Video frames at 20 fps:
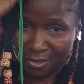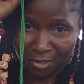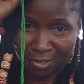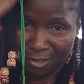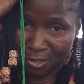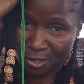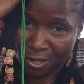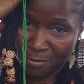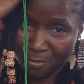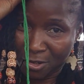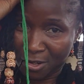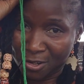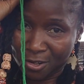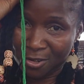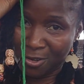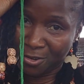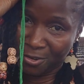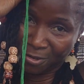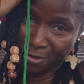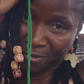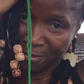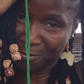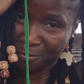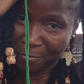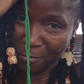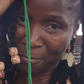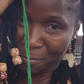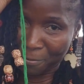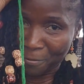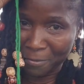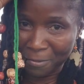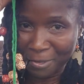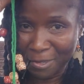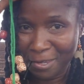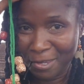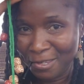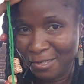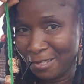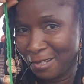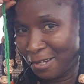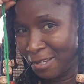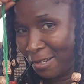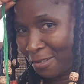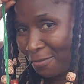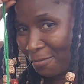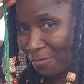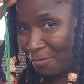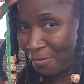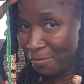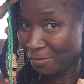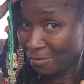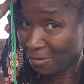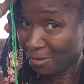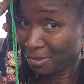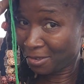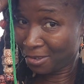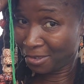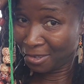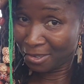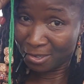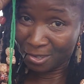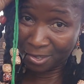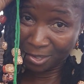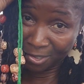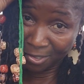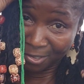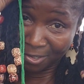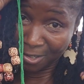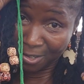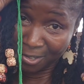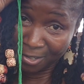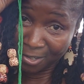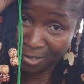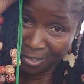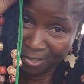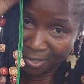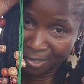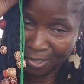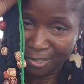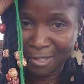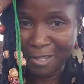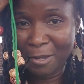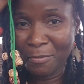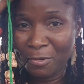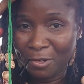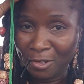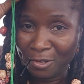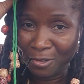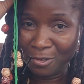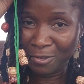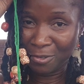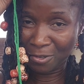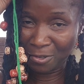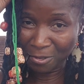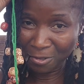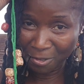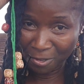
It's coming along, isn't it? Yes, it is. It's coming along.